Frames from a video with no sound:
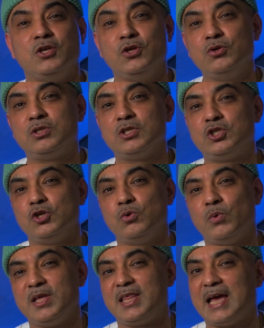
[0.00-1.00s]
used to shoot
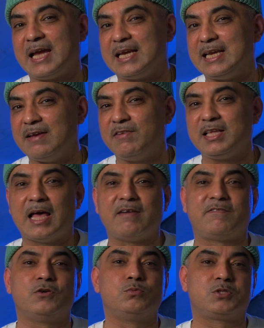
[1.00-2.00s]
with and giving
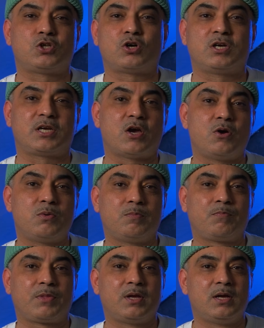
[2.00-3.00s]
that film stock a go,
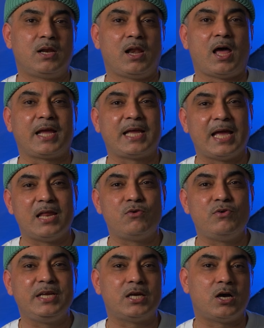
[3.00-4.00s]
like
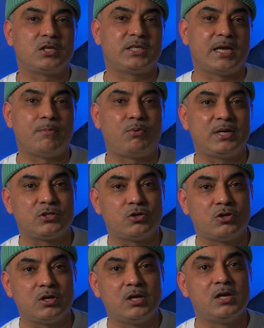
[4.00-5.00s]
Henry Cartier-Bresson